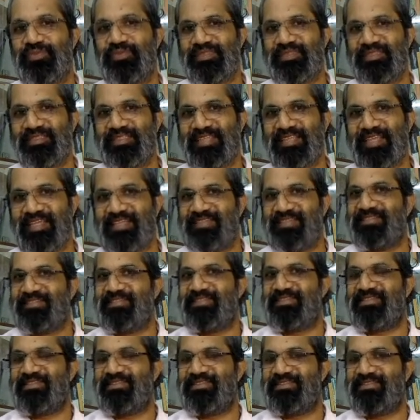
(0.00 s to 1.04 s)

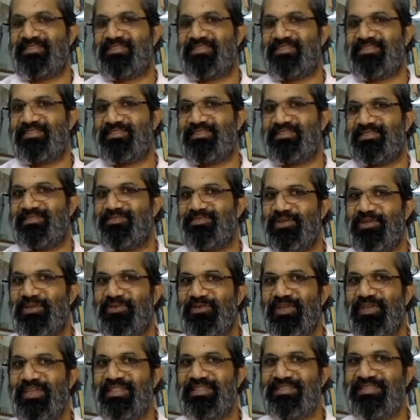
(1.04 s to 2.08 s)
sense
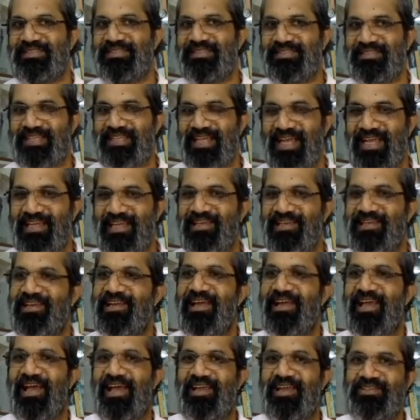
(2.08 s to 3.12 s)
between sign
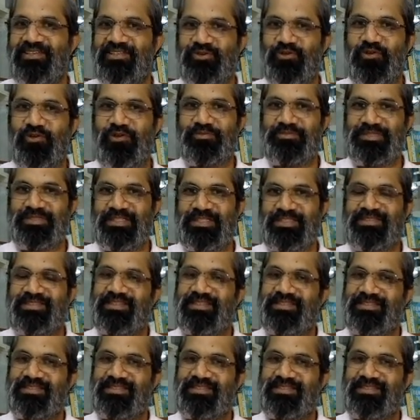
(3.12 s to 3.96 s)
and object.